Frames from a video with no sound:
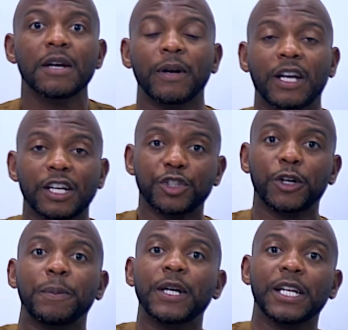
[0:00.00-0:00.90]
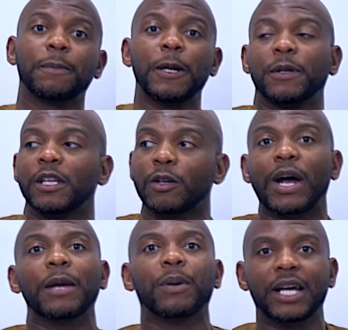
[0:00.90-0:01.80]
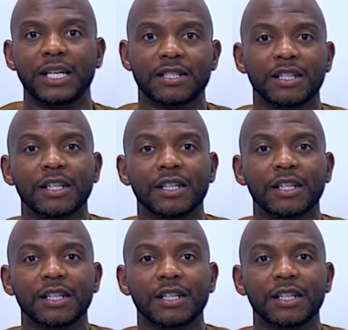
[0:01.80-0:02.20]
because you're putting people in the right place.